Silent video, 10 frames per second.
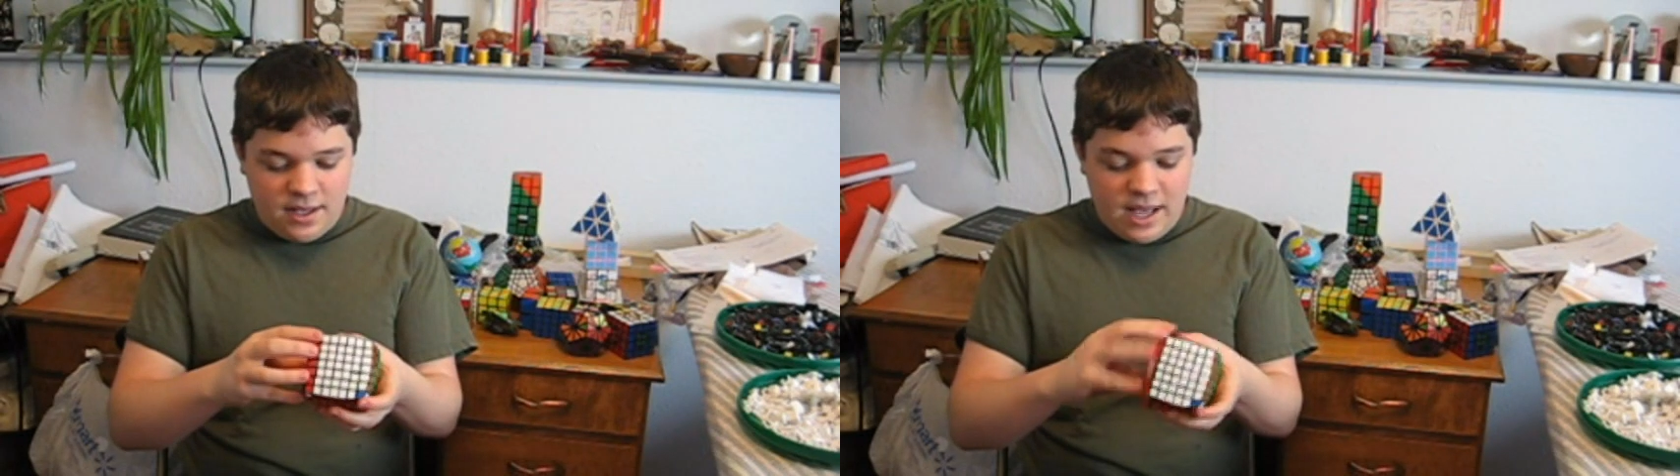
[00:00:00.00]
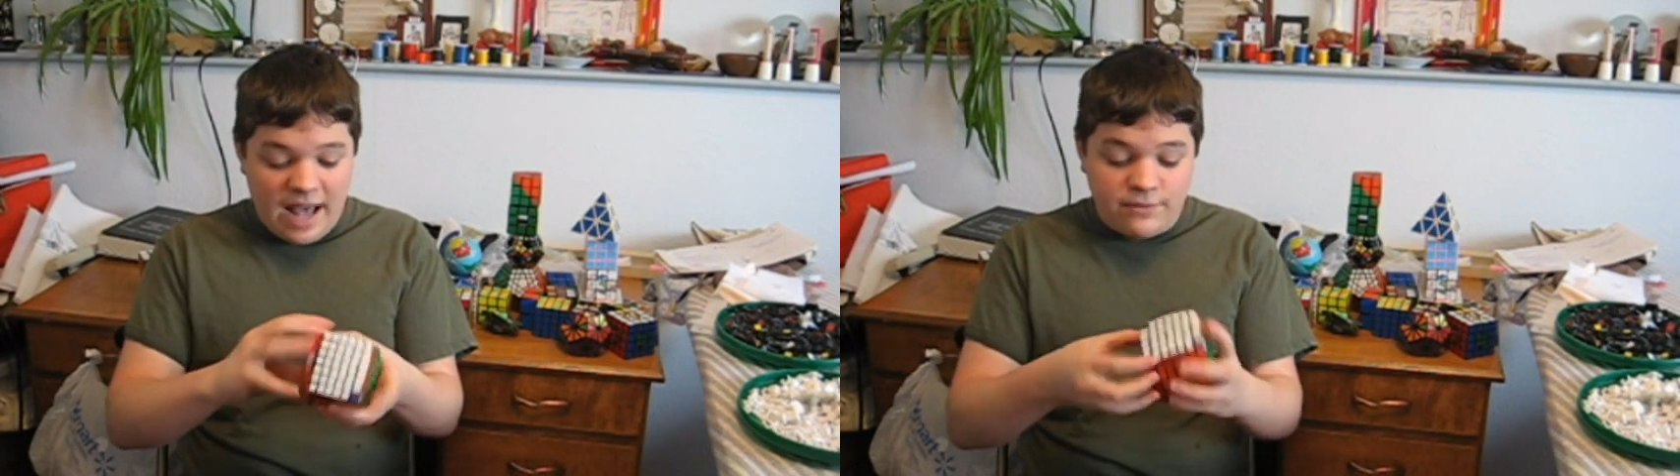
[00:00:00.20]

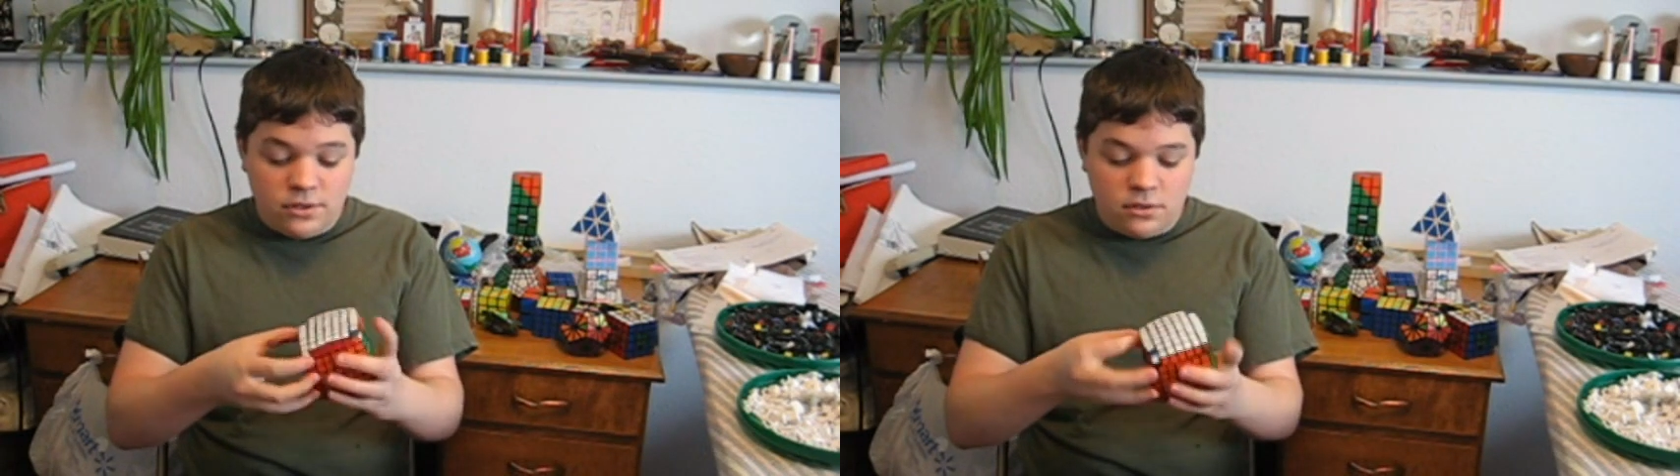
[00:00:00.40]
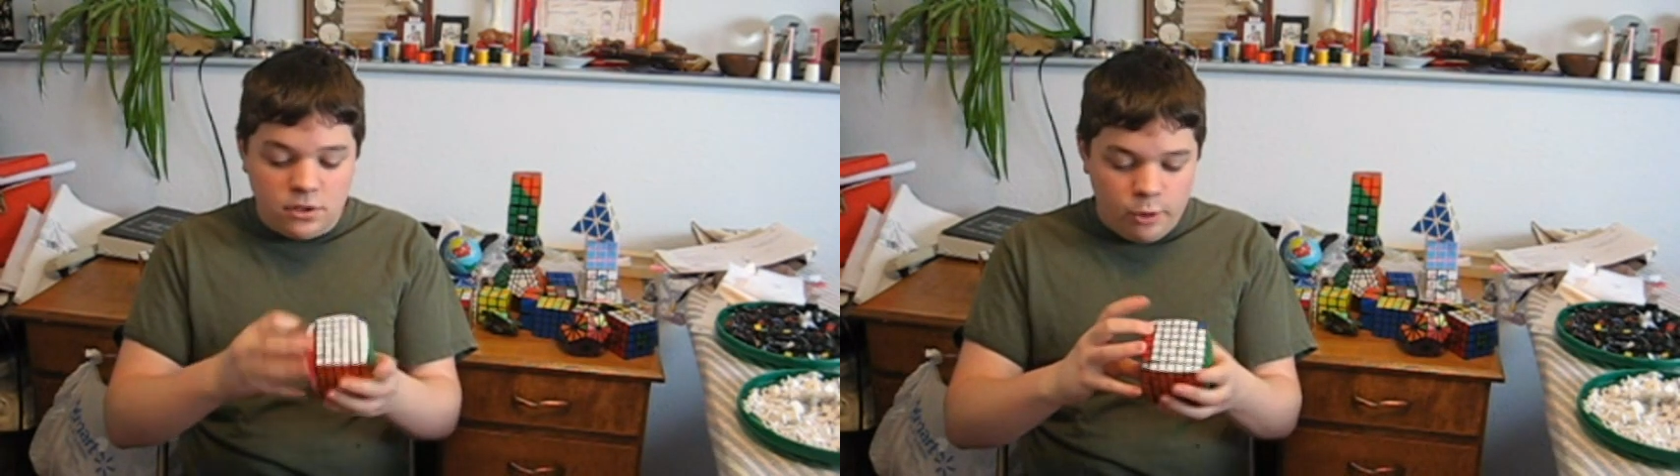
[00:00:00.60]

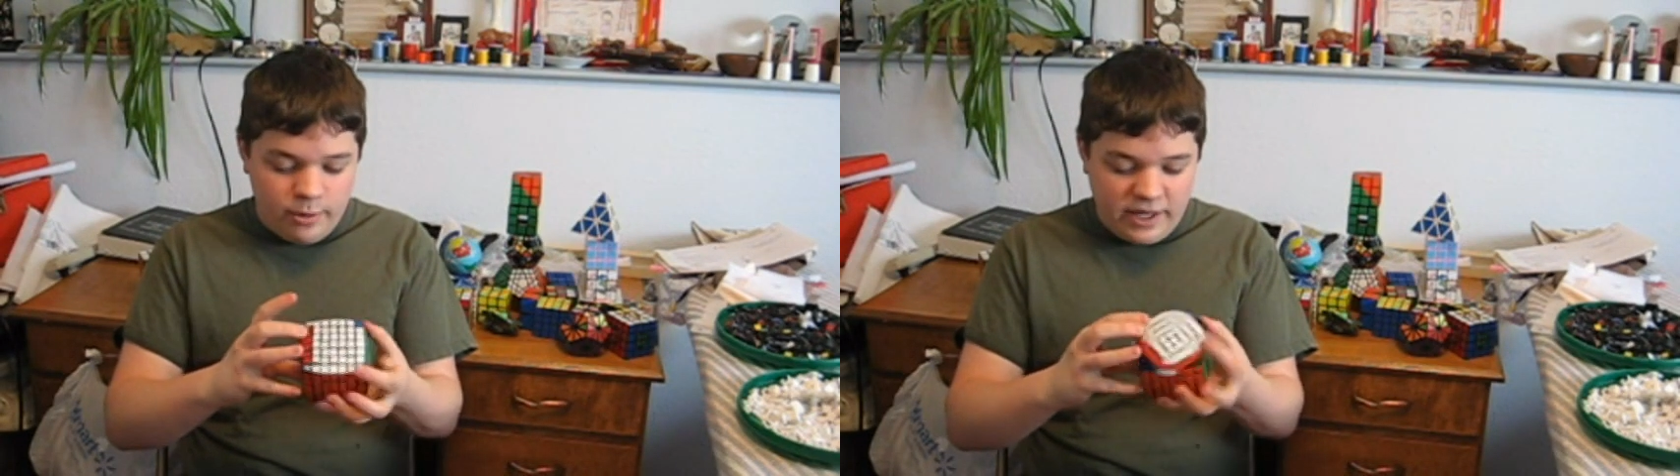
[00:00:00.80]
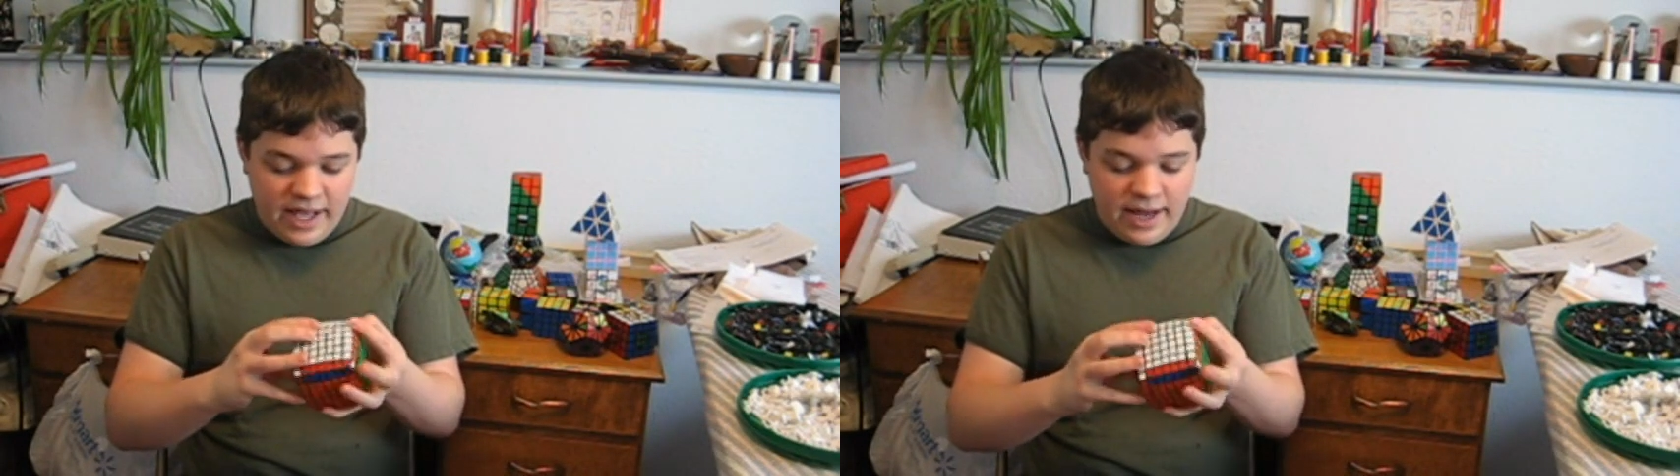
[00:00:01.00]
after
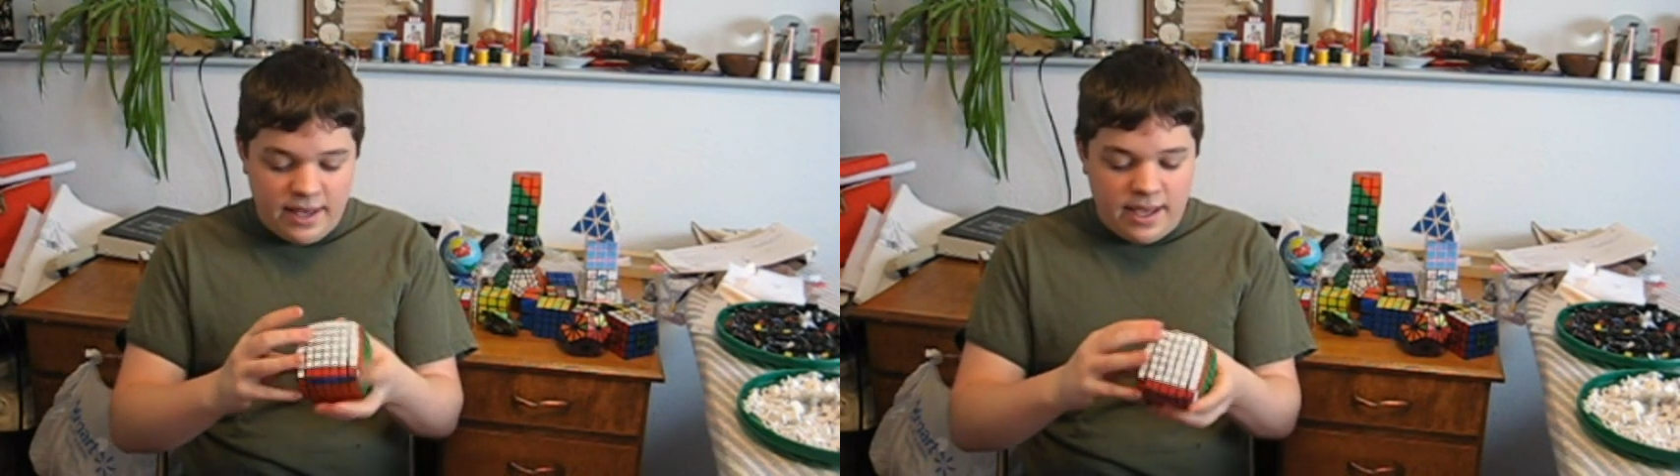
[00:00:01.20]
lubricating